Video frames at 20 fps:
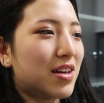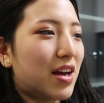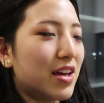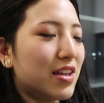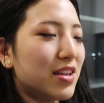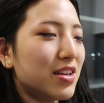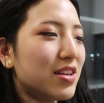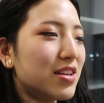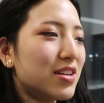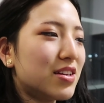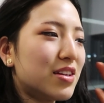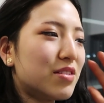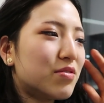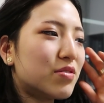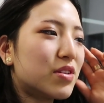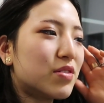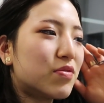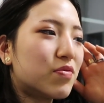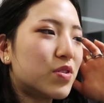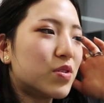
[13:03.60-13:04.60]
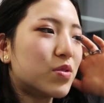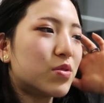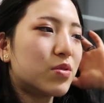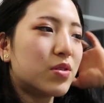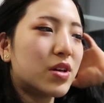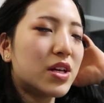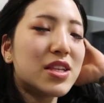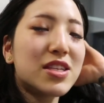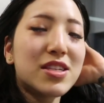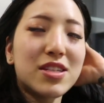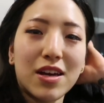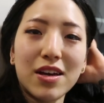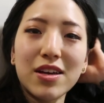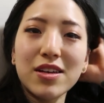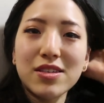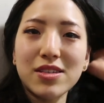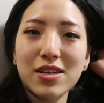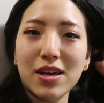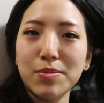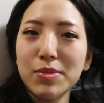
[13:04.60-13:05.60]
I think that even if you, it's
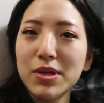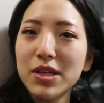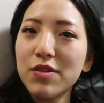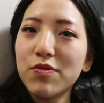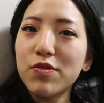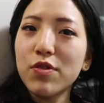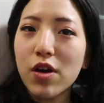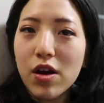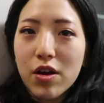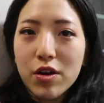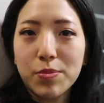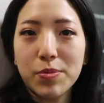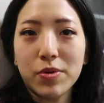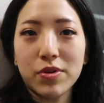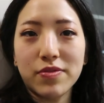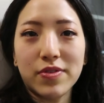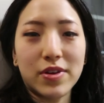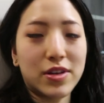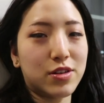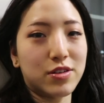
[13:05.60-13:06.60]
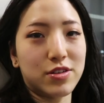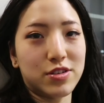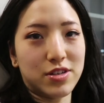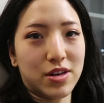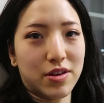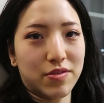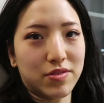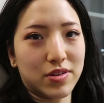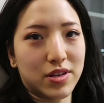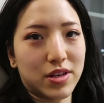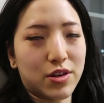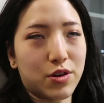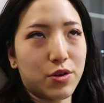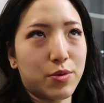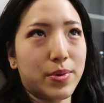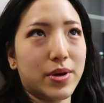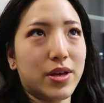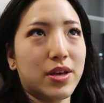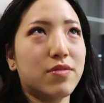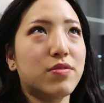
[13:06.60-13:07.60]
nice, I mean if you're a Harry Potter fan you should definitely
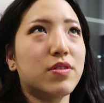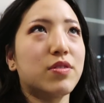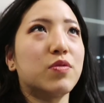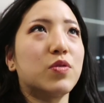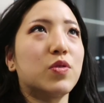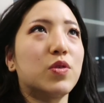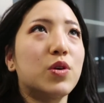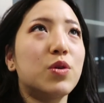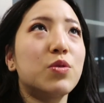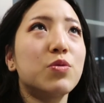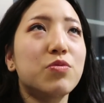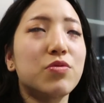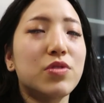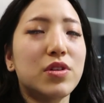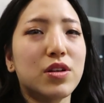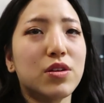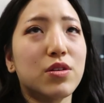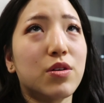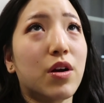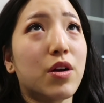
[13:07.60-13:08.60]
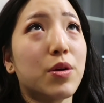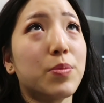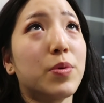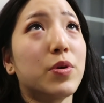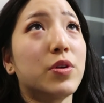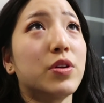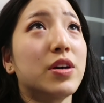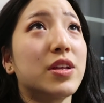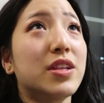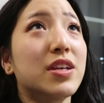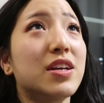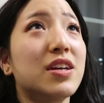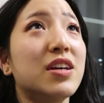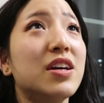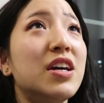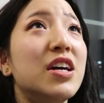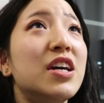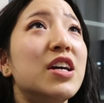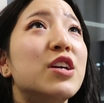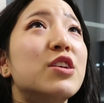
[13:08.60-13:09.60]
go, but even if you don't really know Harry Potter, I think
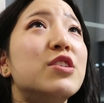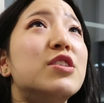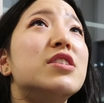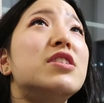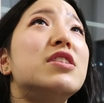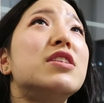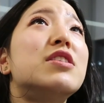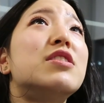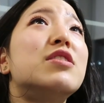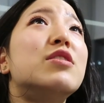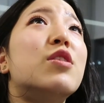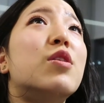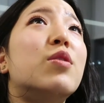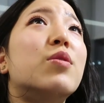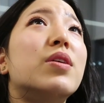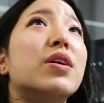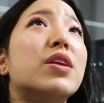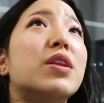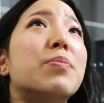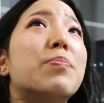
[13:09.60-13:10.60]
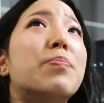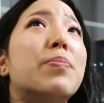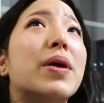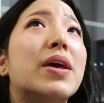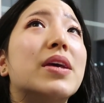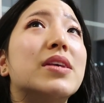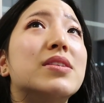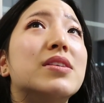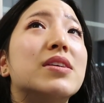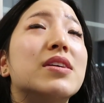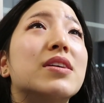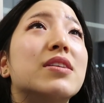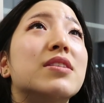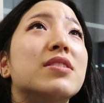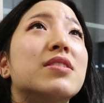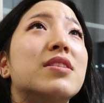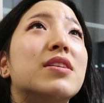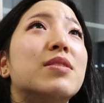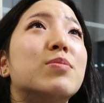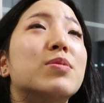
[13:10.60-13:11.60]
you just need to know like the
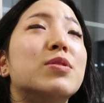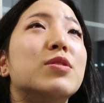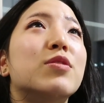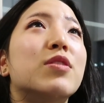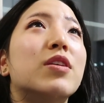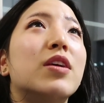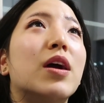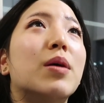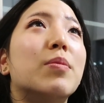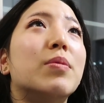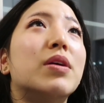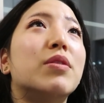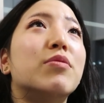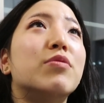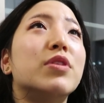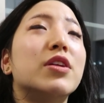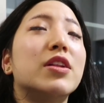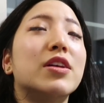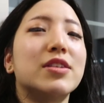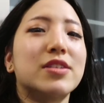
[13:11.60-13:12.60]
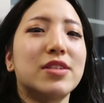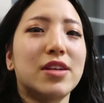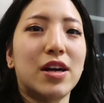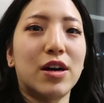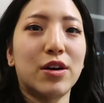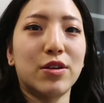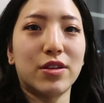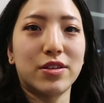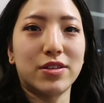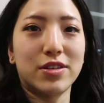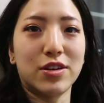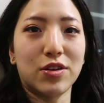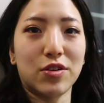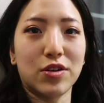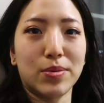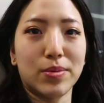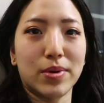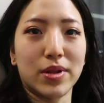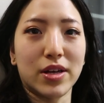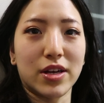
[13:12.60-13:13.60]
basics. I'm just looking up and I'm realizing how
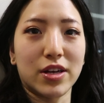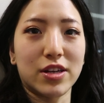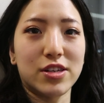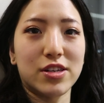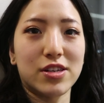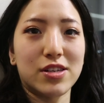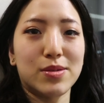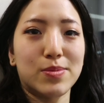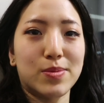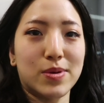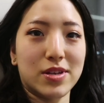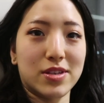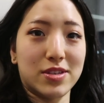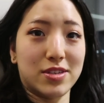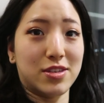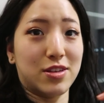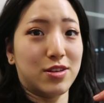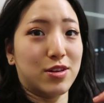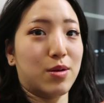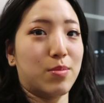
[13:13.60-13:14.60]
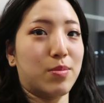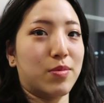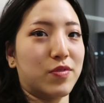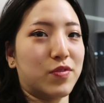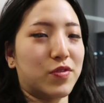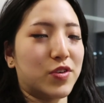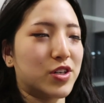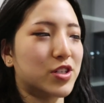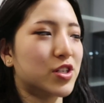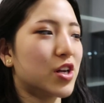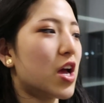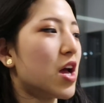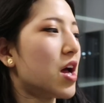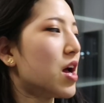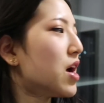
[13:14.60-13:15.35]
dirty my luggage is because it's on top of the fridge.